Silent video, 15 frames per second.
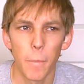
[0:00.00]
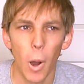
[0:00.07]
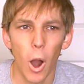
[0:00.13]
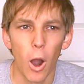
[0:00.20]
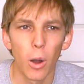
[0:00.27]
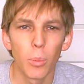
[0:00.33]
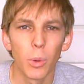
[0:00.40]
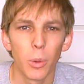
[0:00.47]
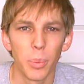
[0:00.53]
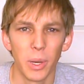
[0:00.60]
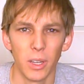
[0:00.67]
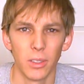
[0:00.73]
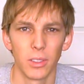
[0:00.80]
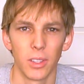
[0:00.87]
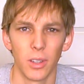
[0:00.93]

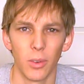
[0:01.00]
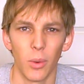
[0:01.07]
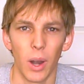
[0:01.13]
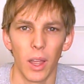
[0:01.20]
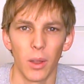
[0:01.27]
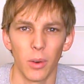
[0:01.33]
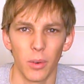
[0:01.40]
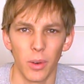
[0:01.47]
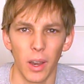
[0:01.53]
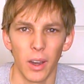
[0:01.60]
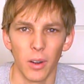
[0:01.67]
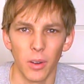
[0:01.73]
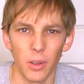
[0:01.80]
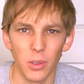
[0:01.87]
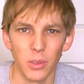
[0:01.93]
armor-piercing round
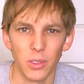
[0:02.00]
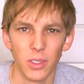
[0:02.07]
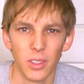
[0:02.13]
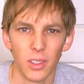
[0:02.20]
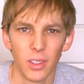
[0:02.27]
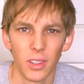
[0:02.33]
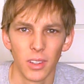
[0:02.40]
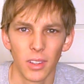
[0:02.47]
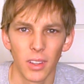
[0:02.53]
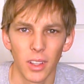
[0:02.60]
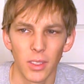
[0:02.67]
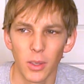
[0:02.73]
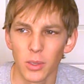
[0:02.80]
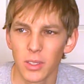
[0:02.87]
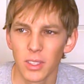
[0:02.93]
arrows. Like,
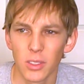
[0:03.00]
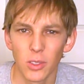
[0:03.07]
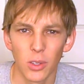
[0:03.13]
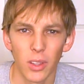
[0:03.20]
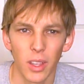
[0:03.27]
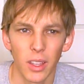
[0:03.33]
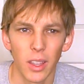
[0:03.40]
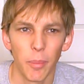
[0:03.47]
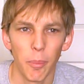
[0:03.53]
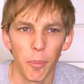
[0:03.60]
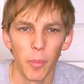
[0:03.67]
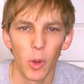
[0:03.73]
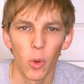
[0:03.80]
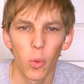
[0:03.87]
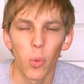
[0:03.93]
those things are, like,
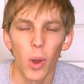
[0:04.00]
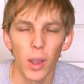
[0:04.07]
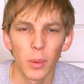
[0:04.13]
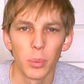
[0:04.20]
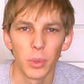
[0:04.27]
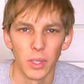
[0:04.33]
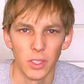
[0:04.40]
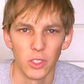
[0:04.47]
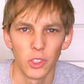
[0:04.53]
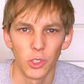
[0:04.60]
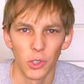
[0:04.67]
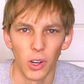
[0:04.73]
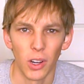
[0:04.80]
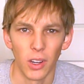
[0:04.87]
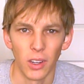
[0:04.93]
incredibly
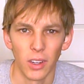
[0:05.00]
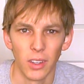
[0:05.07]
strong.